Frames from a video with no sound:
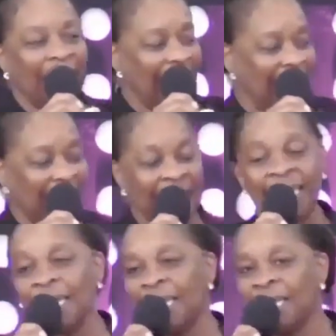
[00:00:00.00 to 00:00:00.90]
And let
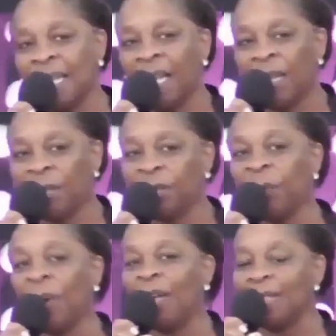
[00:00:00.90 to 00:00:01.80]
us
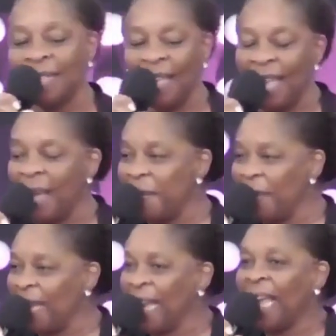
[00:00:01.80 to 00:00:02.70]
do unto
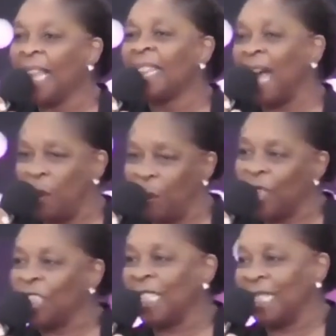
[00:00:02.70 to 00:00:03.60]
him that
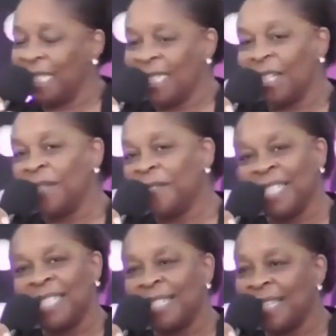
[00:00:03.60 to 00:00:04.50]
which he deserves
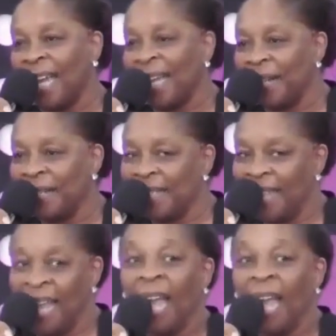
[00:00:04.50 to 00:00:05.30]
and desires.